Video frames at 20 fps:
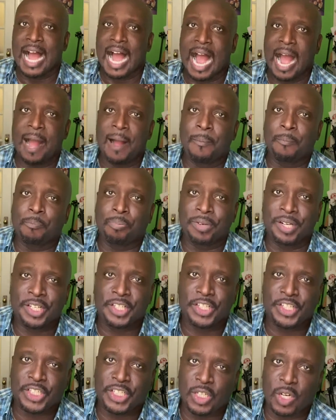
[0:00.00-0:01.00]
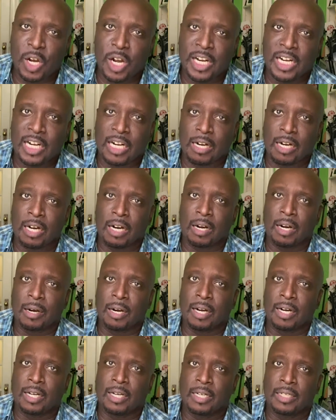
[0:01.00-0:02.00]
I'm pretty sure
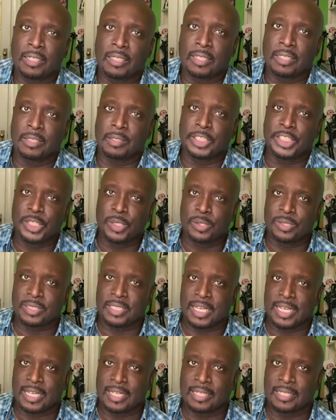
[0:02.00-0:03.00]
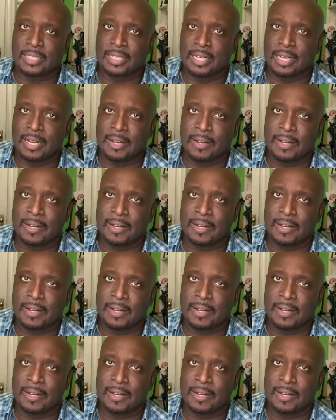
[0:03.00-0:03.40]
you're using